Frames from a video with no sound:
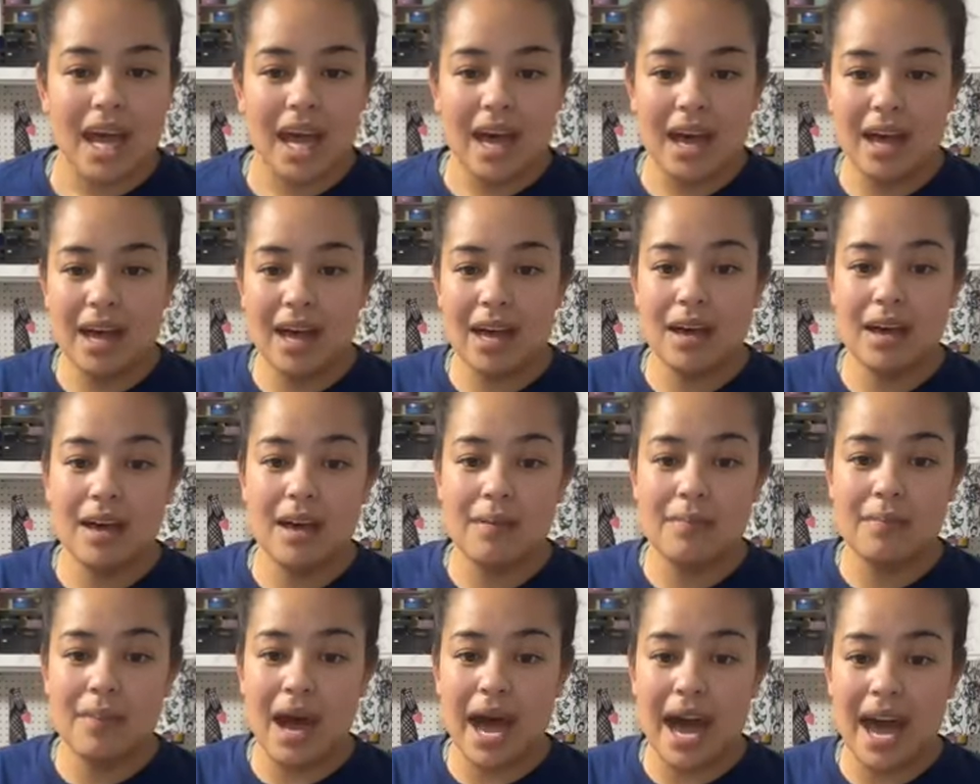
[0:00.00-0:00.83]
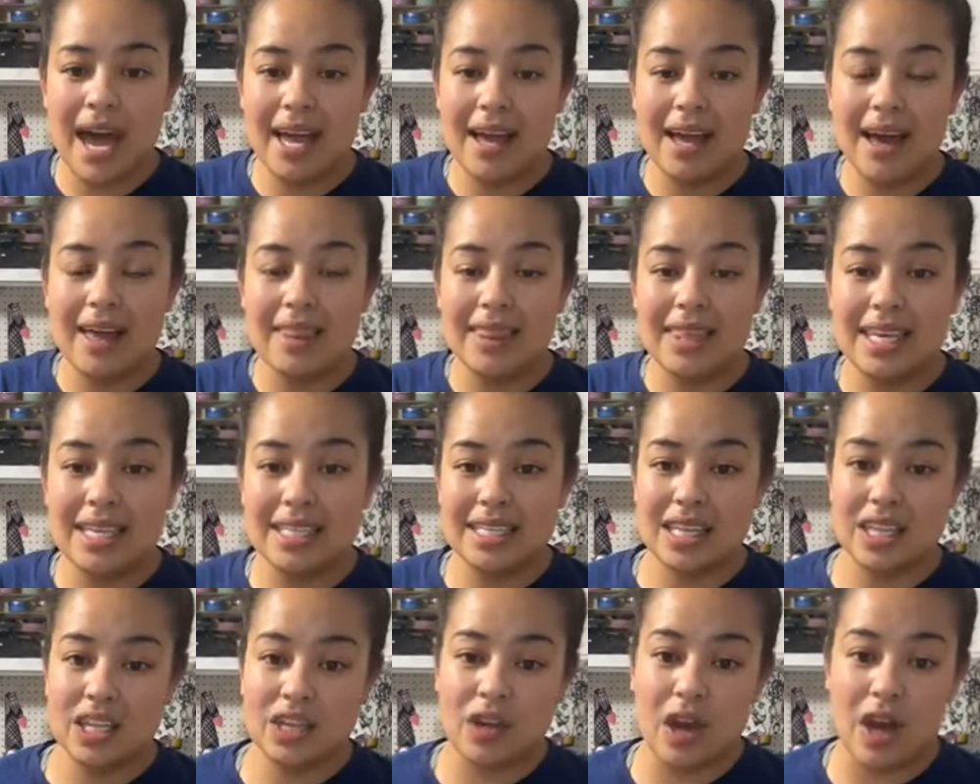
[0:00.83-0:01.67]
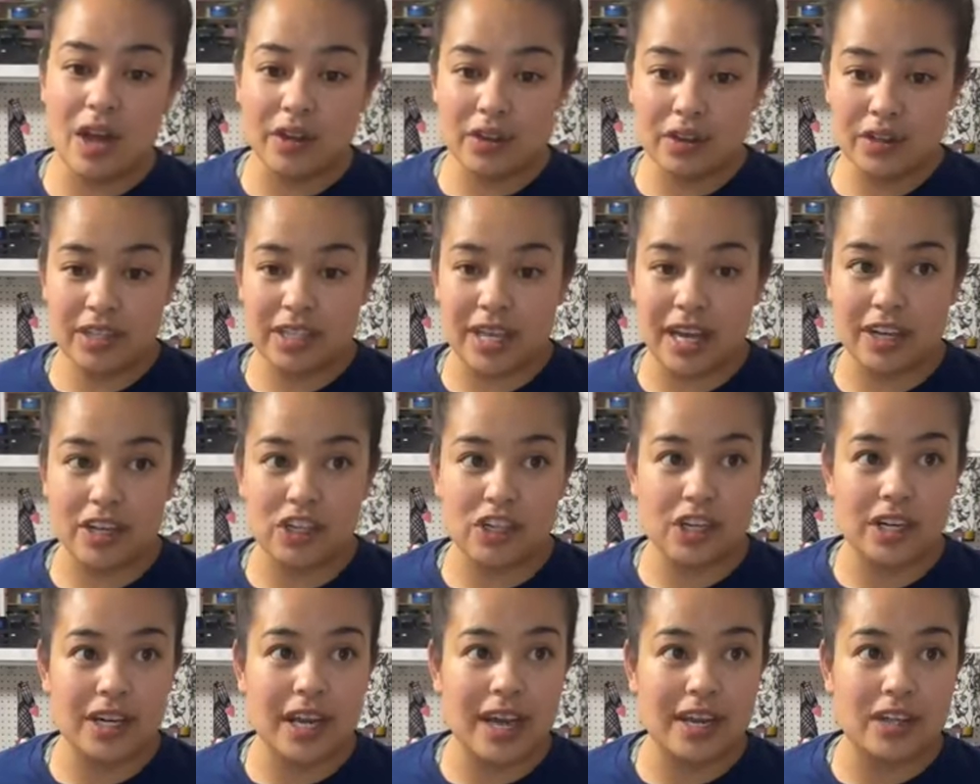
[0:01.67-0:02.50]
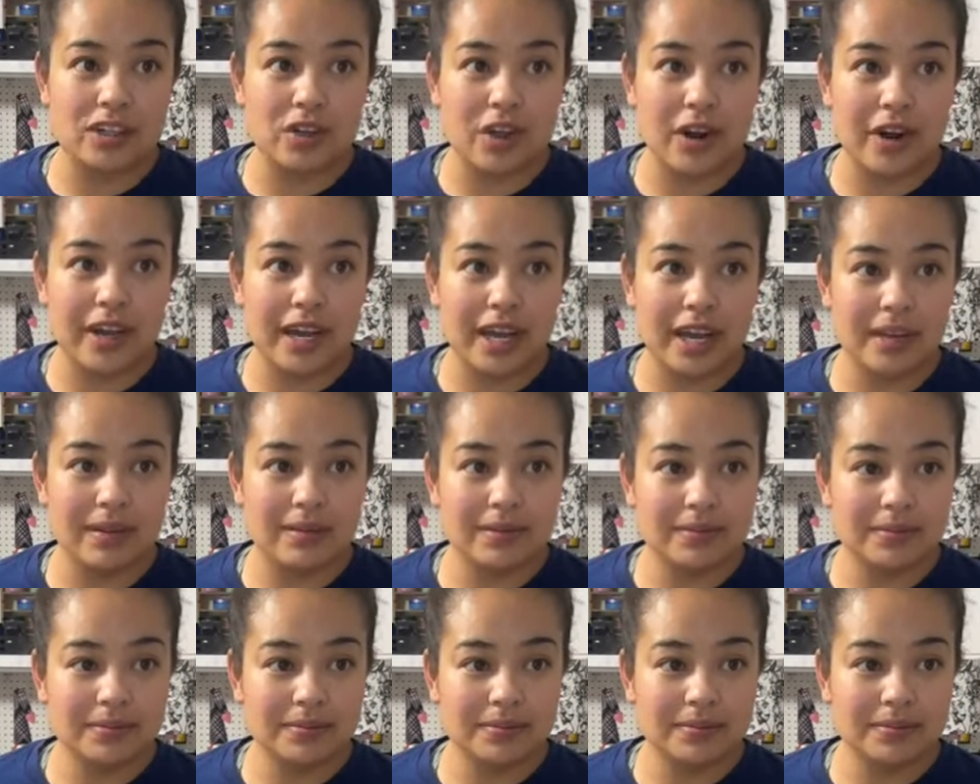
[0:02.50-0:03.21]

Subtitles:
I got these in the dollar section at Target.